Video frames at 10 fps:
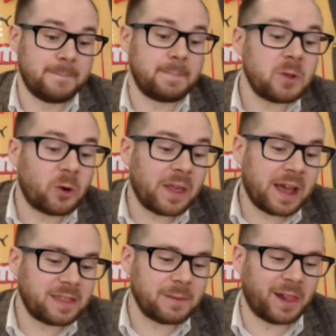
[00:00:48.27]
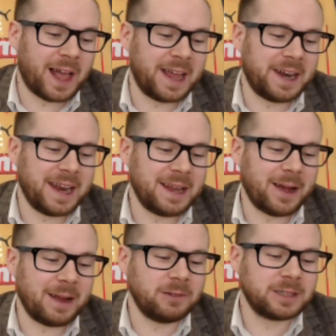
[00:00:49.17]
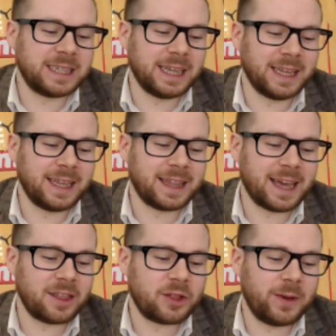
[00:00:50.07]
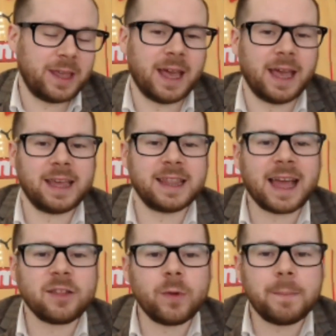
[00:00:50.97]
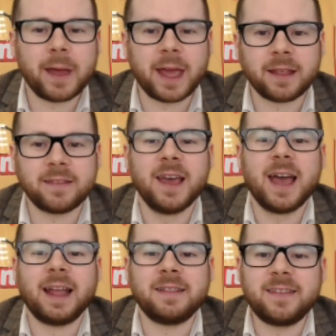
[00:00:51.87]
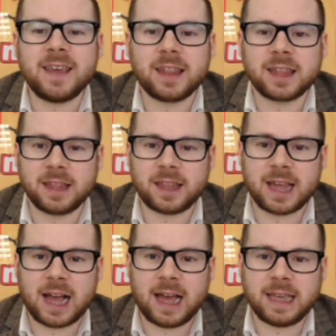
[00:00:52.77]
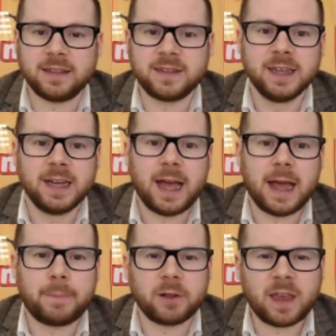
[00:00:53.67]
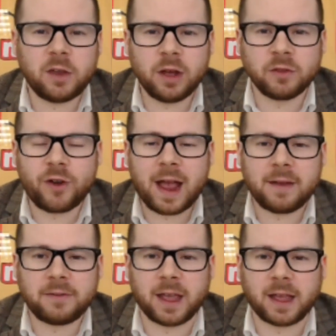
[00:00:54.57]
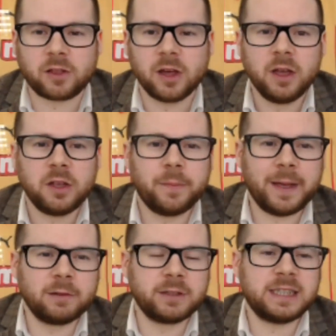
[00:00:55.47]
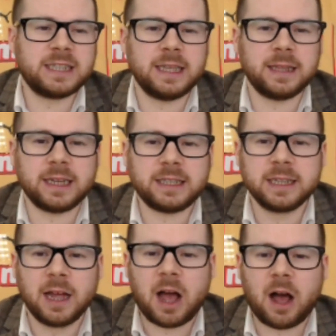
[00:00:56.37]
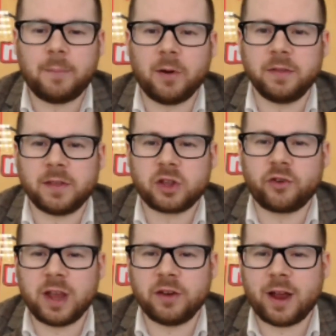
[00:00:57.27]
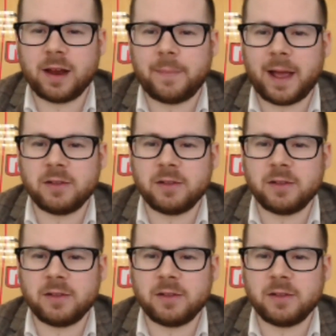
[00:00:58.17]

Or that's the plan anyway. We'll see. He's actually picked a decent side, particularly on DraftKings. You'll be able to see this up on the screen right about